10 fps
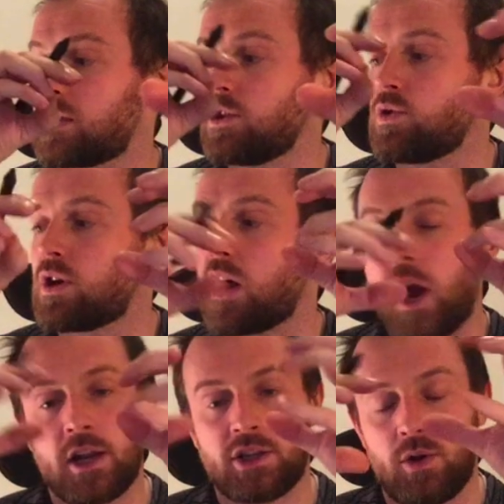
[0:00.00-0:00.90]
you can
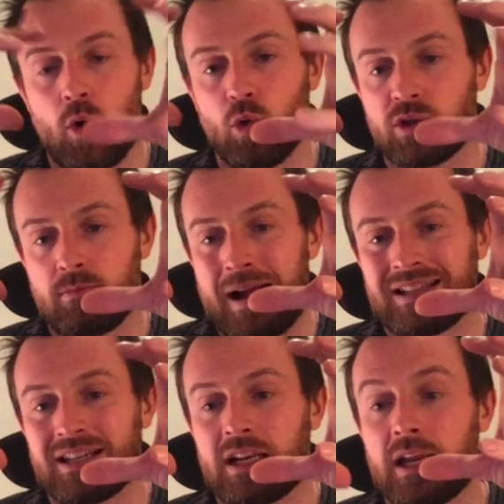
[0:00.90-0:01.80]
kind of do it
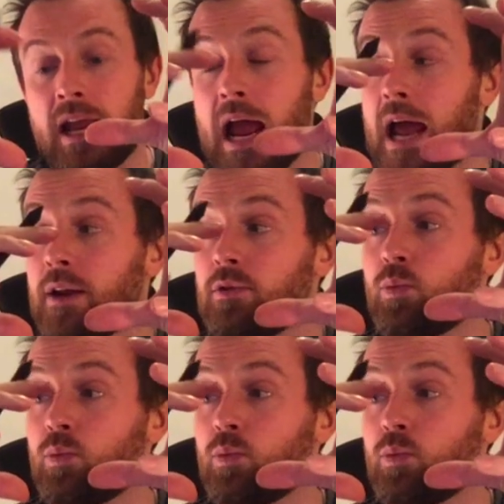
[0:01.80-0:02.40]
automatically and